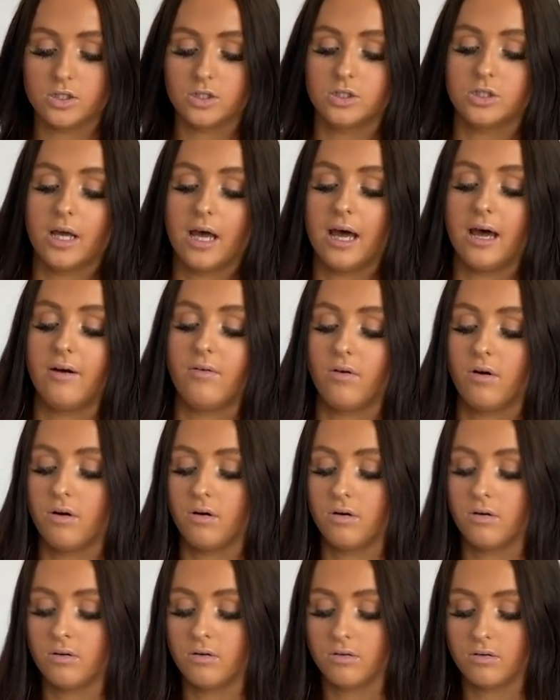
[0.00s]
So,
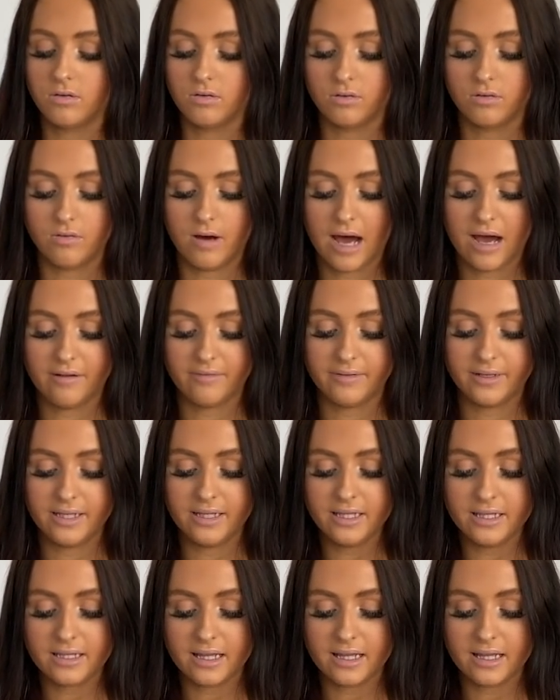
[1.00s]
oh, I really